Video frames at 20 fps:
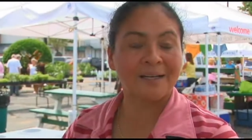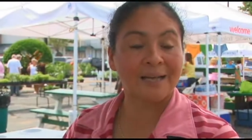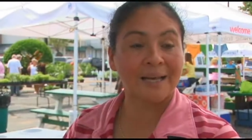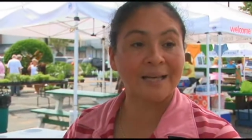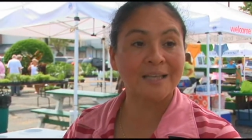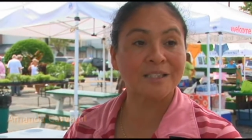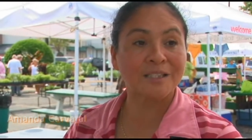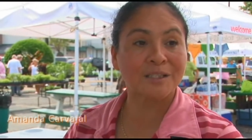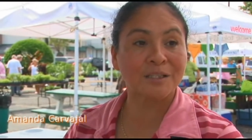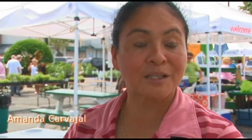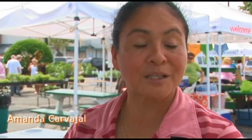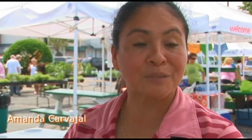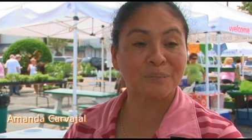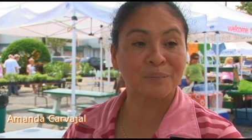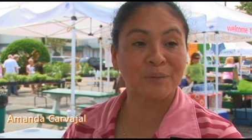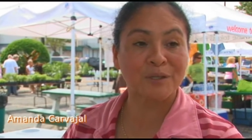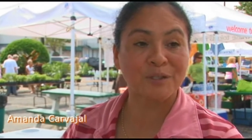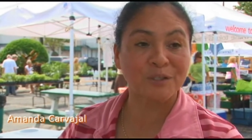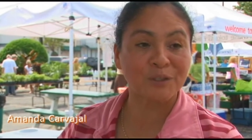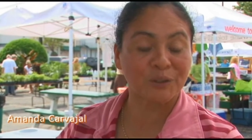he likes
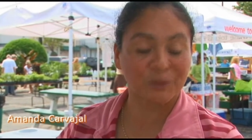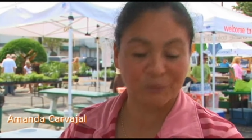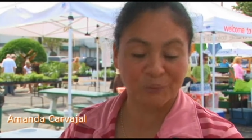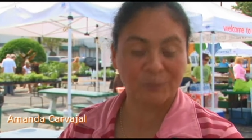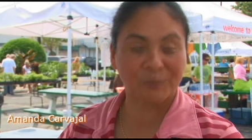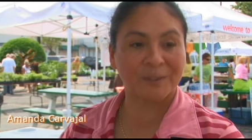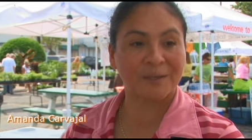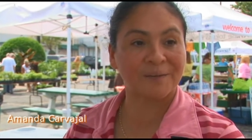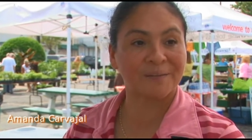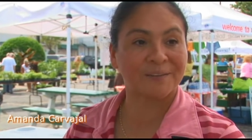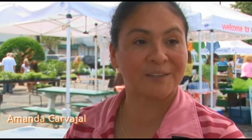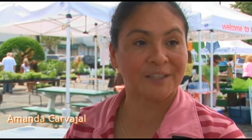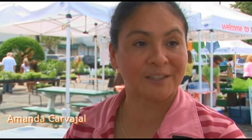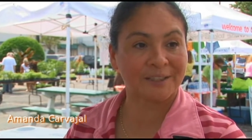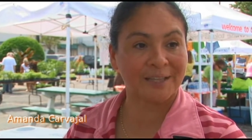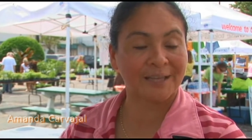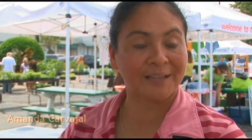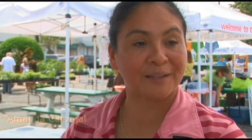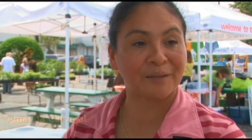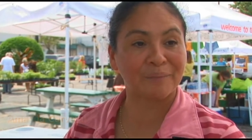special to, give, to
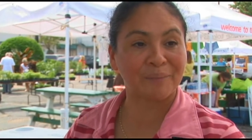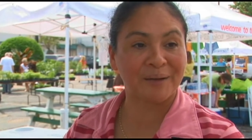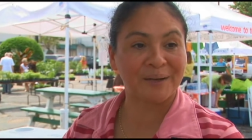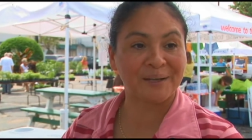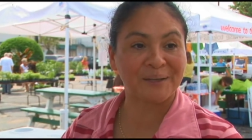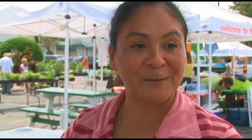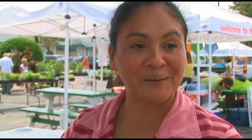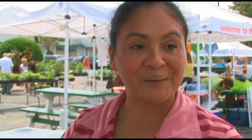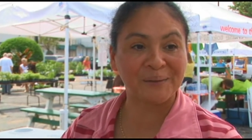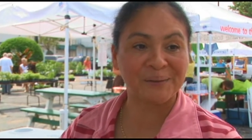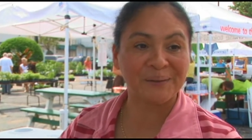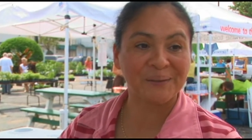take the money